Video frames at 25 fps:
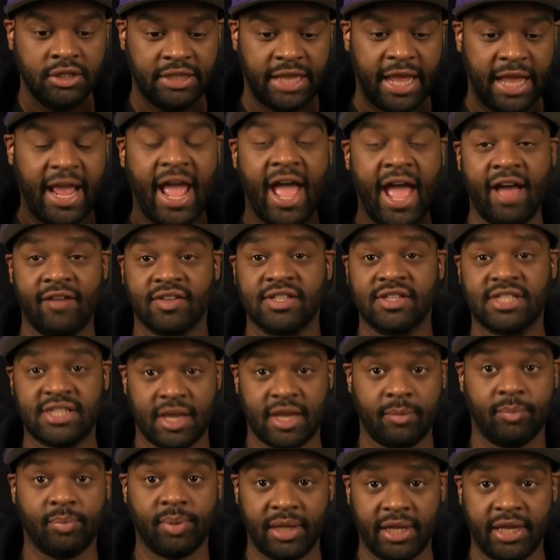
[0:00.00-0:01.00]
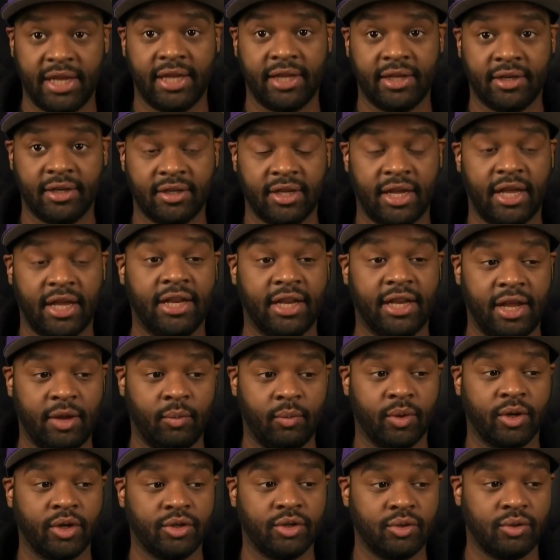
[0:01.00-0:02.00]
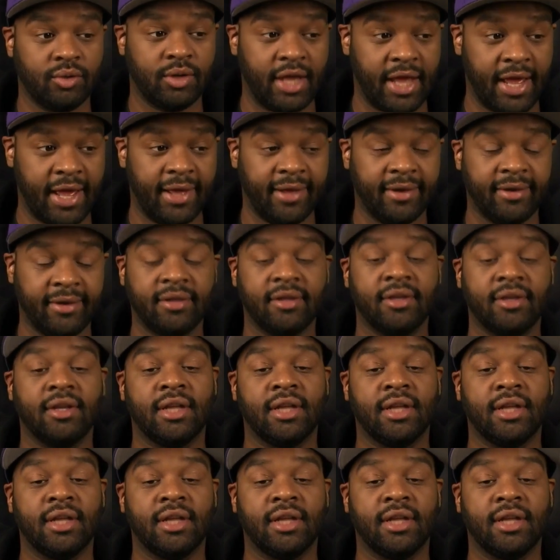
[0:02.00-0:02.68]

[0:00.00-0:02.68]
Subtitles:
they have a set plan and they want to do that,